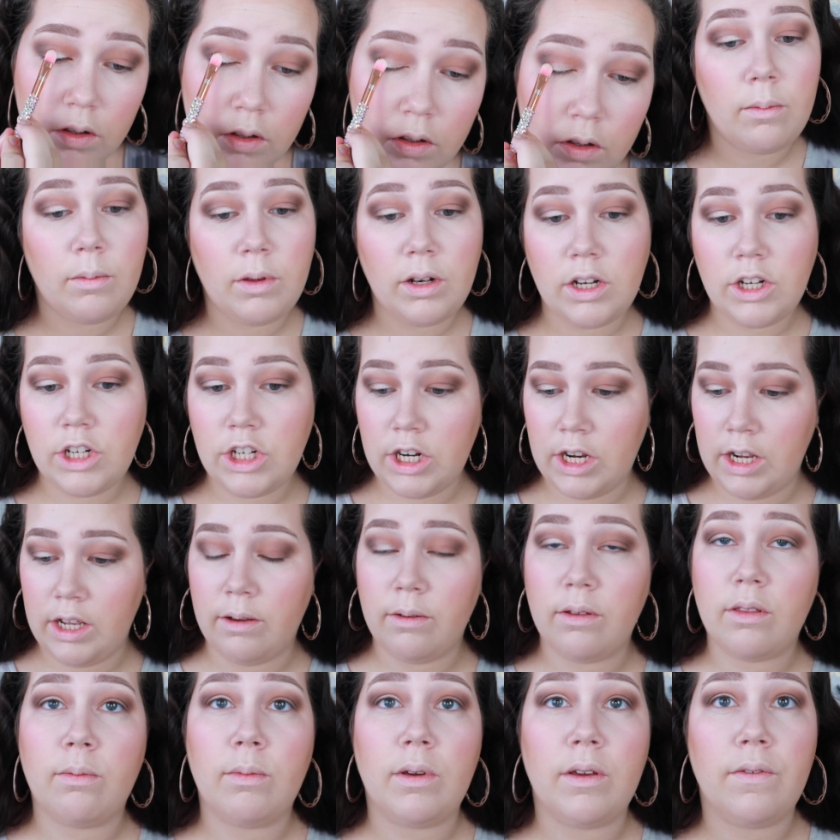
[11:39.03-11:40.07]
I'm going to try it
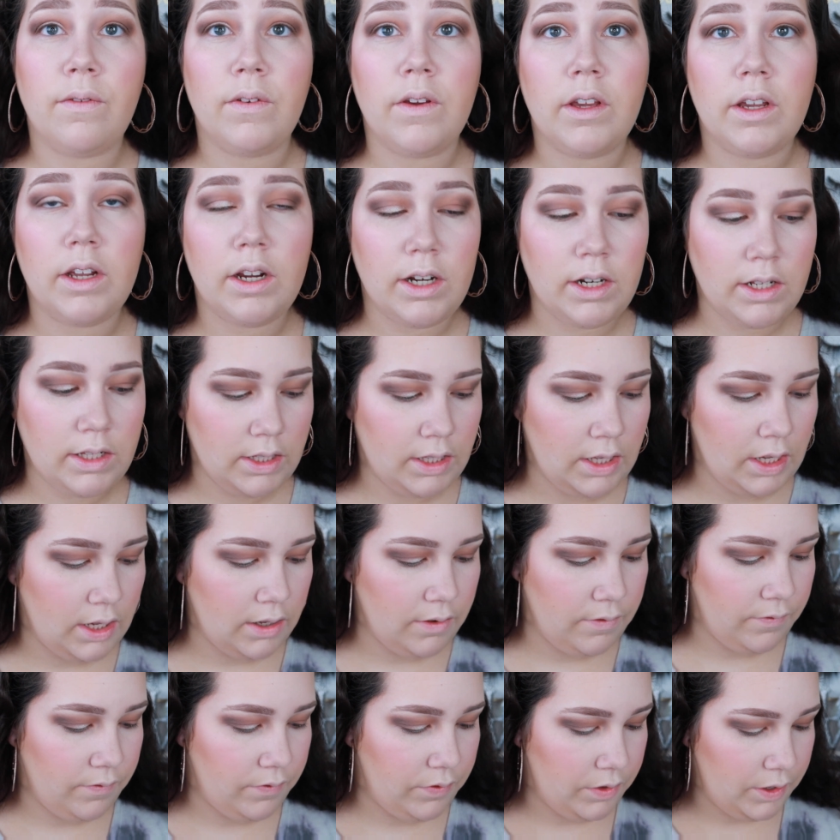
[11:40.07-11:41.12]
with my finger to see
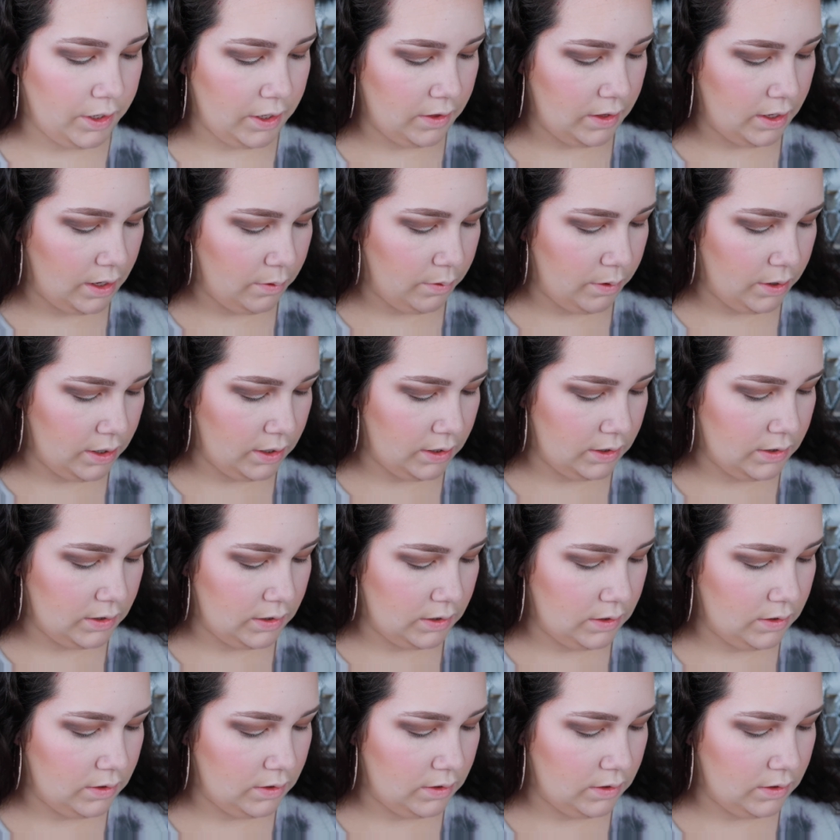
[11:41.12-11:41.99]
how that works.